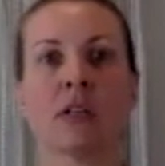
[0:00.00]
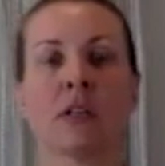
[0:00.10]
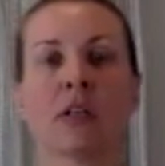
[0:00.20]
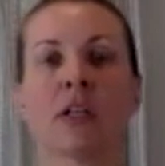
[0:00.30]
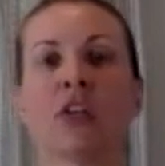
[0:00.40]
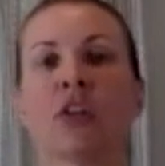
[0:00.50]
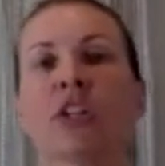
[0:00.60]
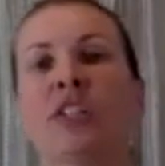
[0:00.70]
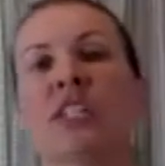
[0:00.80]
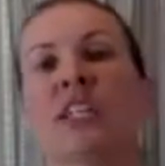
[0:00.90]
And you're
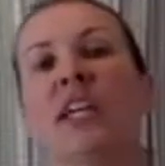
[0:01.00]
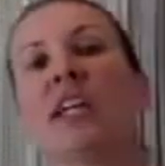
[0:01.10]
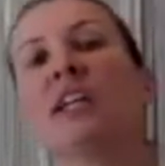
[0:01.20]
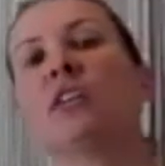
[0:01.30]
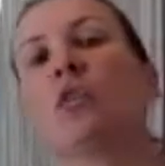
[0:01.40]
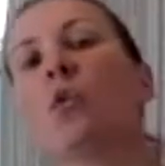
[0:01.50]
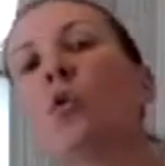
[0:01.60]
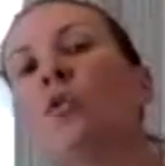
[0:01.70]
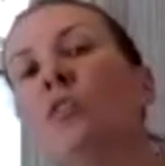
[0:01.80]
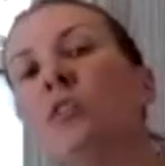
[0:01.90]
going to take it
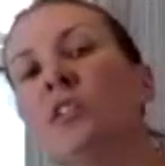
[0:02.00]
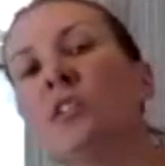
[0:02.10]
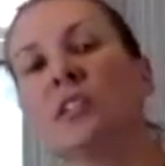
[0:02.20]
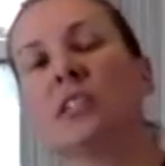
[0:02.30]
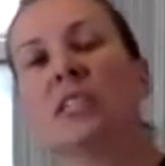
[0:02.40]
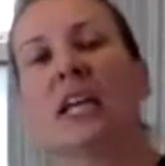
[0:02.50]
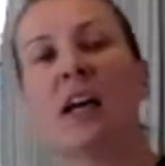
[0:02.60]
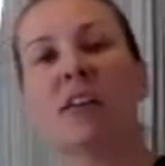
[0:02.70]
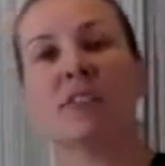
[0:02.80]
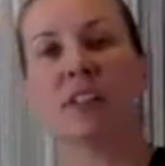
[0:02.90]
over to the
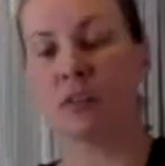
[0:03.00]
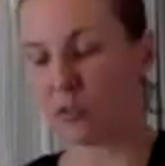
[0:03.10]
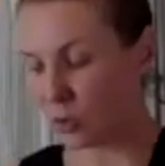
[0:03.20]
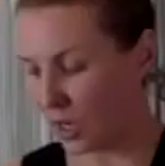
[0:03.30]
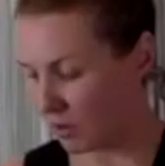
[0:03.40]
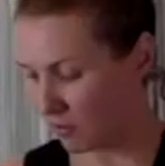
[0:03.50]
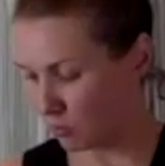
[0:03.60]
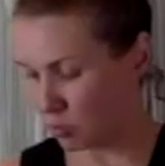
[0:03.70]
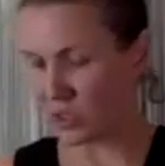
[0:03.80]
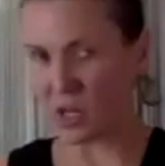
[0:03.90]
left. Now, if you
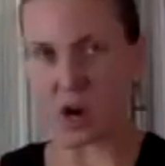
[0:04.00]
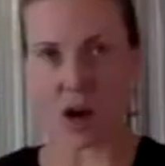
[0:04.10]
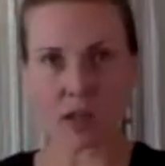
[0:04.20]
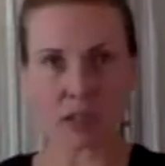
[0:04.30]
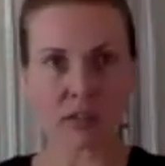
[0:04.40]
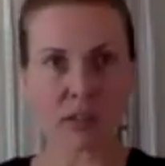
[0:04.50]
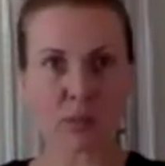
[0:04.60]
have blocks to